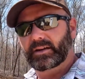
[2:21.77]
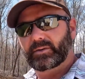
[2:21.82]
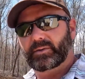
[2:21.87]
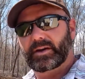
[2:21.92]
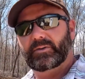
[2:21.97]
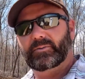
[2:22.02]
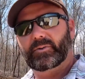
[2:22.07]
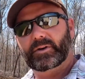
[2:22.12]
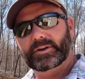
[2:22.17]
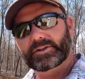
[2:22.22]
We
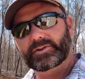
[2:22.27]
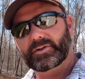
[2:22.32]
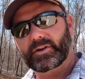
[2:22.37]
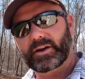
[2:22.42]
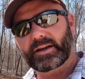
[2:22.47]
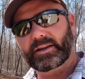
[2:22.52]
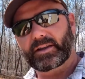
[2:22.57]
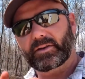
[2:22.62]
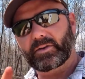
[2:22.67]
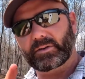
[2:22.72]
have one
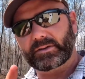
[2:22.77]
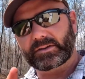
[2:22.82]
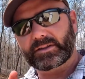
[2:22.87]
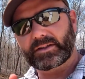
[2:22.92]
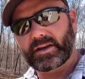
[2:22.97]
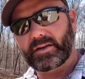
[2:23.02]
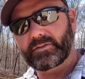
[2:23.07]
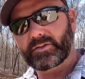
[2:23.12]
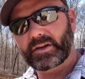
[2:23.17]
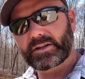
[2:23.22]
tray that holds
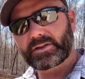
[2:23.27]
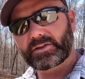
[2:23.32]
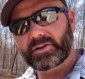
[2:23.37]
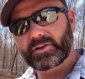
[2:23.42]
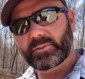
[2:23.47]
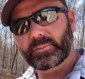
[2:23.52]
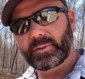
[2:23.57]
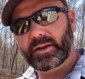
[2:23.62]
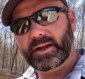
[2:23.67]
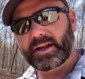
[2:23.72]

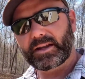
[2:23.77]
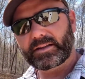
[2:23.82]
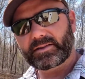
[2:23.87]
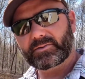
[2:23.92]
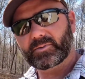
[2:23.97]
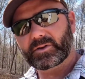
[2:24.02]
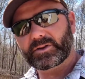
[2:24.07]
72 plants,